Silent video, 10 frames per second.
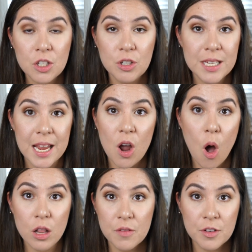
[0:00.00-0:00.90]
you take
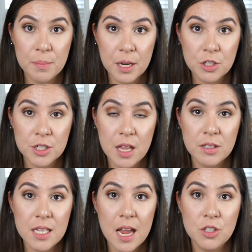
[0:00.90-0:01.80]
all of your pictures
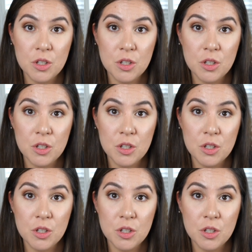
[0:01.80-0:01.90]
outside,